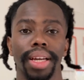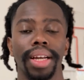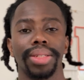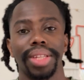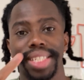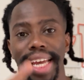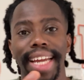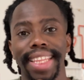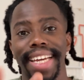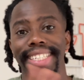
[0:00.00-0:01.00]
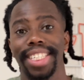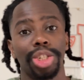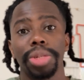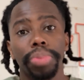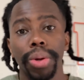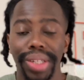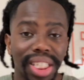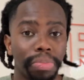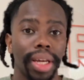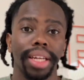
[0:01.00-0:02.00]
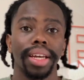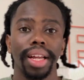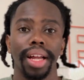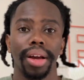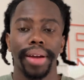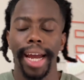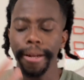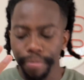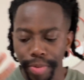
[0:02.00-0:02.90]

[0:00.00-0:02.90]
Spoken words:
So the second thing is it's just pure speed, okay?